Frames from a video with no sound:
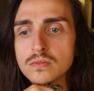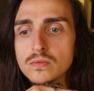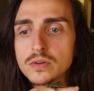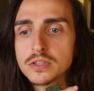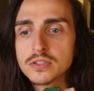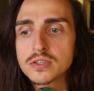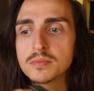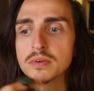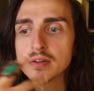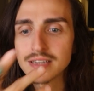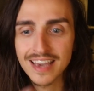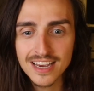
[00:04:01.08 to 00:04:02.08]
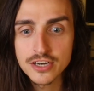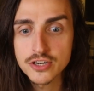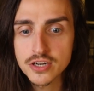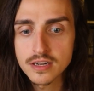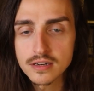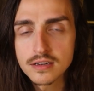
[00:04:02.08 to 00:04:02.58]
which is
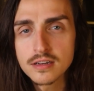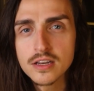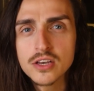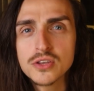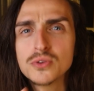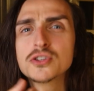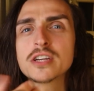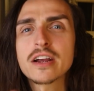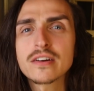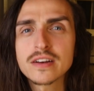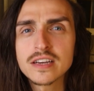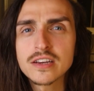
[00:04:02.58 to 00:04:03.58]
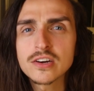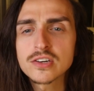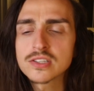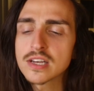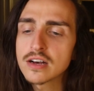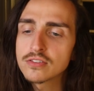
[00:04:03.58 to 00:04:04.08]
communication, you sharing
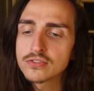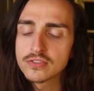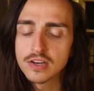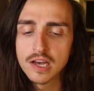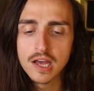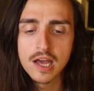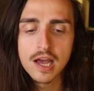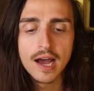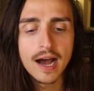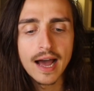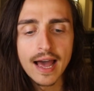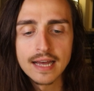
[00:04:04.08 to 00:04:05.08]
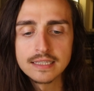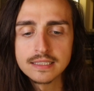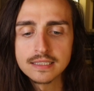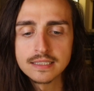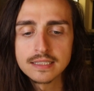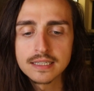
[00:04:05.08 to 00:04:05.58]
yourself.
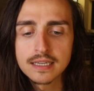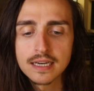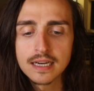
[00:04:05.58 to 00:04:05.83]
And